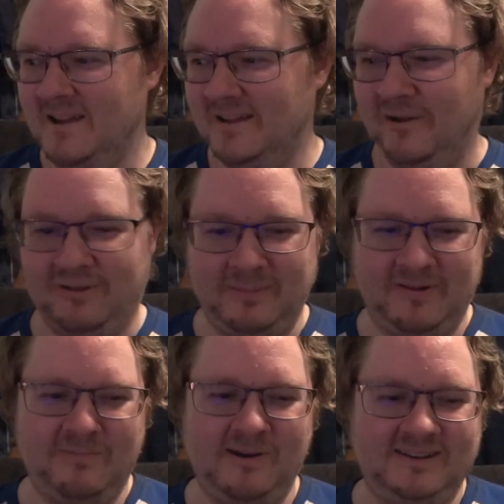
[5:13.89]
you know, some
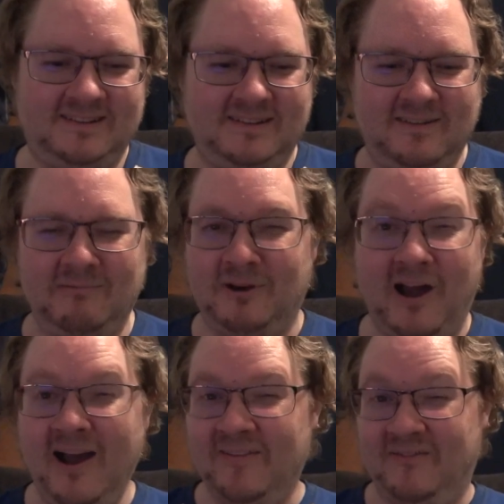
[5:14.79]
expressions to think what
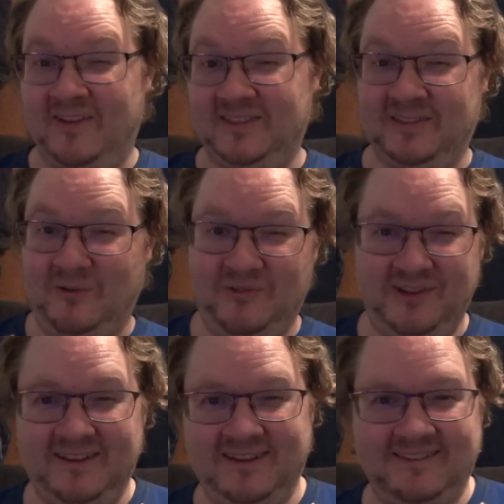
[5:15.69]
I think that they're
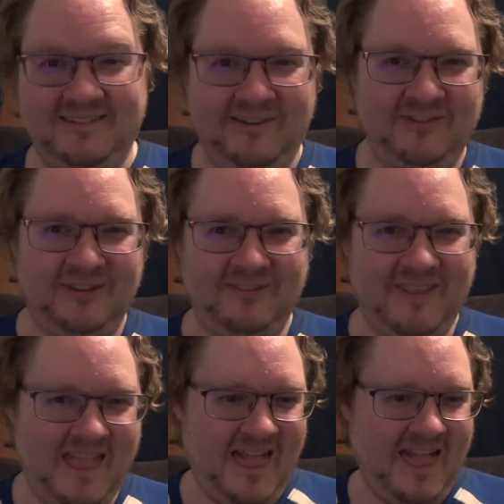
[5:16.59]
thinking and stuff, so.